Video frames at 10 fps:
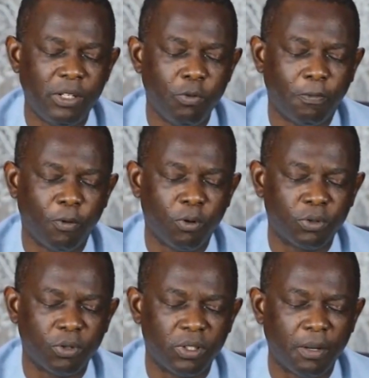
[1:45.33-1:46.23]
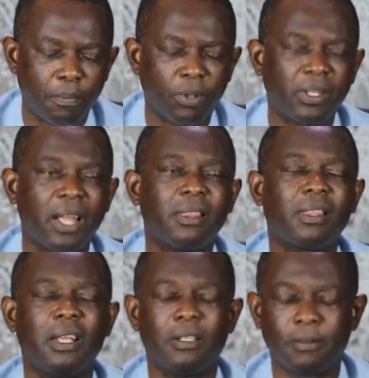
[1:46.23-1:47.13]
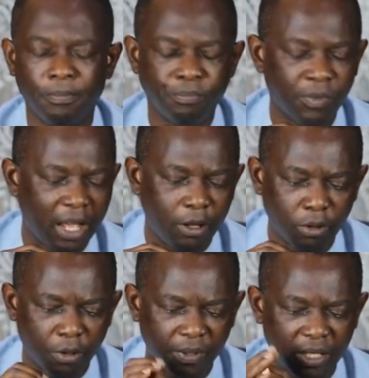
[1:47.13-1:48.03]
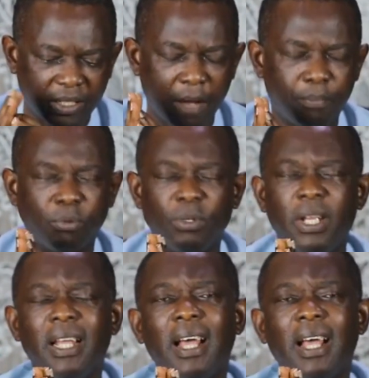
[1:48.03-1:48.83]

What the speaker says: When you focus on the important things, a lot of peace happens.